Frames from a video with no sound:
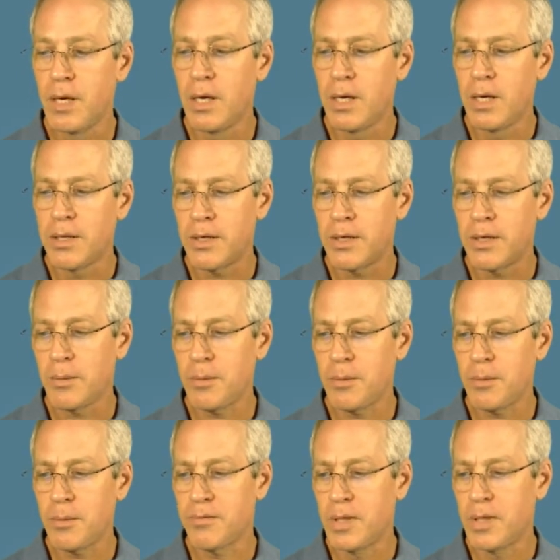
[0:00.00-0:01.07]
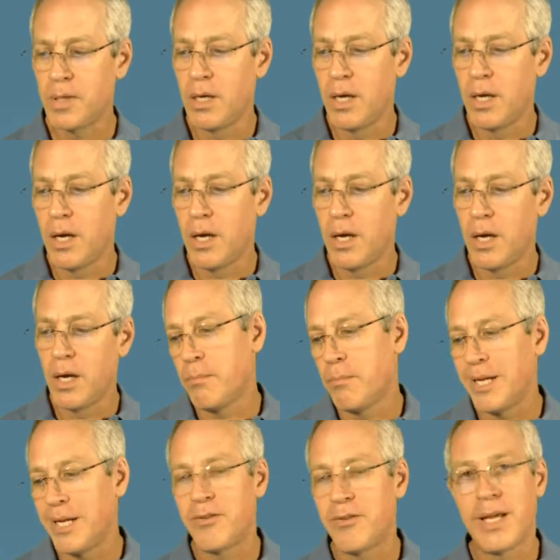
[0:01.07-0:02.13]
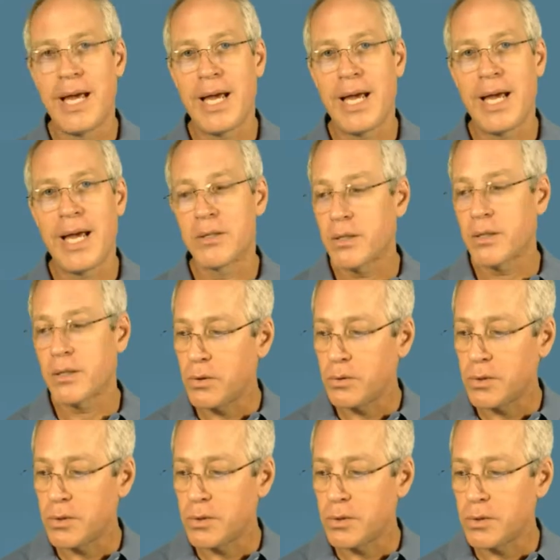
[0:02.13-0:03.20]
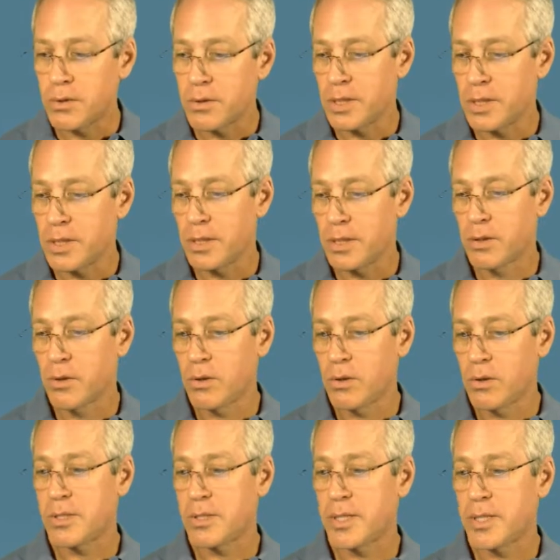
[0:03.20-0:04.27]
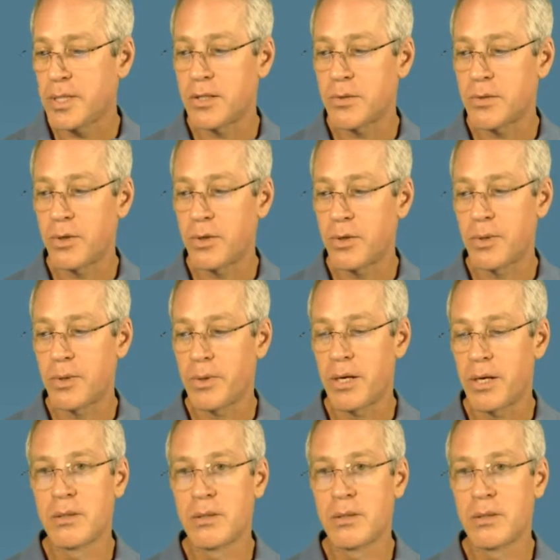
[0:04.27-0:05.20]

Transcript: Then a couple of, you might say, add-on codes to the cholecystitis with or without